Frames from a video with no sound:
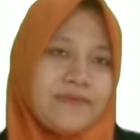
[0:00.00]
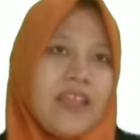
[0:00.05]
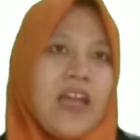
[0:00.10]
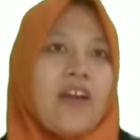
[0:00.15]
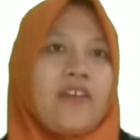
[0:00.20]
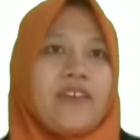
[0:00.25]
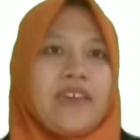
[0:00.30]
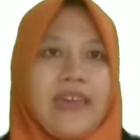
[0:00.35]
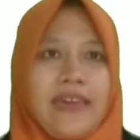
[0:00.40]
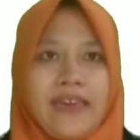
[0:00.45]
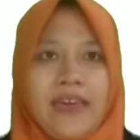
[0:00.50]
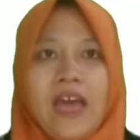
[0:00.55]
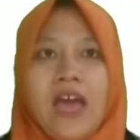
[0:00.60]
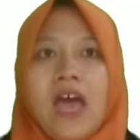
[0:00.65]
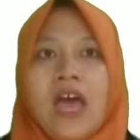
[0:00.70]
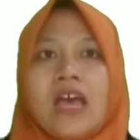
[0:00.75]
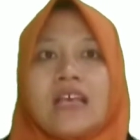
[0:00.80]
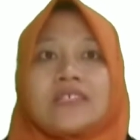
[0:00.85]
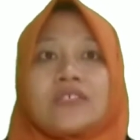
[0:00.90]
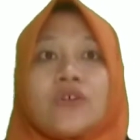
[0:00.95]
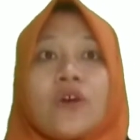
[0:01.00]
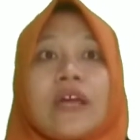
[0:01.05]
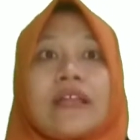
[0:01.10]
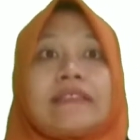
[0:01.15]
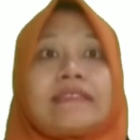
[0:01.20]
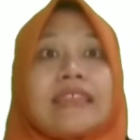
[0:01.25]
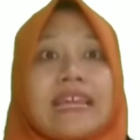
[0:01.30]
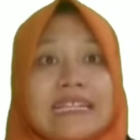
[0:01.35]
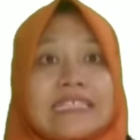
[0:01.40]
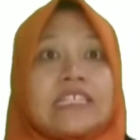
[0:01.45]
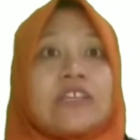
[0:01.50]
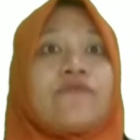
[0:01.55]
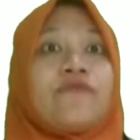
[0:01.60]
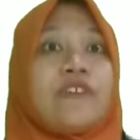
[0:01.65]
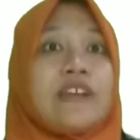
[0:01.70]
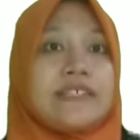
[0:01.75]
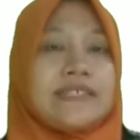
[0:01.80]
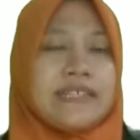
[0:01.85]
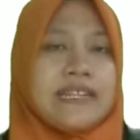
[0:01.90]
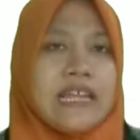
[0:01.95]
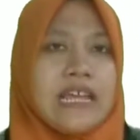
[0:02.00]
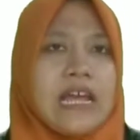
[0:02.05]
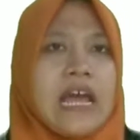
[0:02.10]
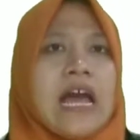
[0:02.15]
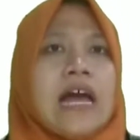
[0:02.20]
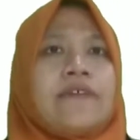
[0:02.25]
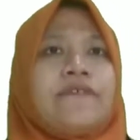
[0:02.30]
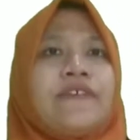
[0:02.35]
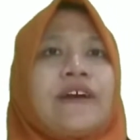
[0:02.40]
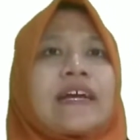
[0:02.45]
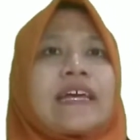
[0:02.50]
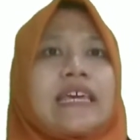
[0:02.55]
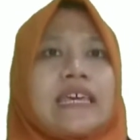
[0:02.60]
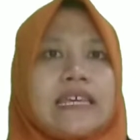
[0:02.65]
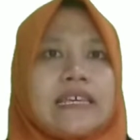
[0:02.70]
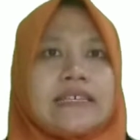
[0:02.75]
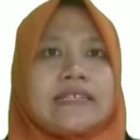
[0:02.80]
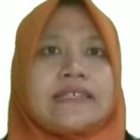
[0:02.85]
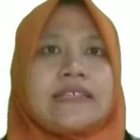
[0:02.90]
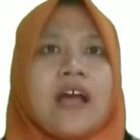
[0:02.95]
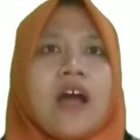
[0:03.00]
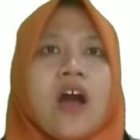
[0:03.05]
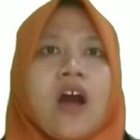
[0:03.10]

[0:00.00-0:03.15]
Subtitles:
Okay. So intensive listening focuses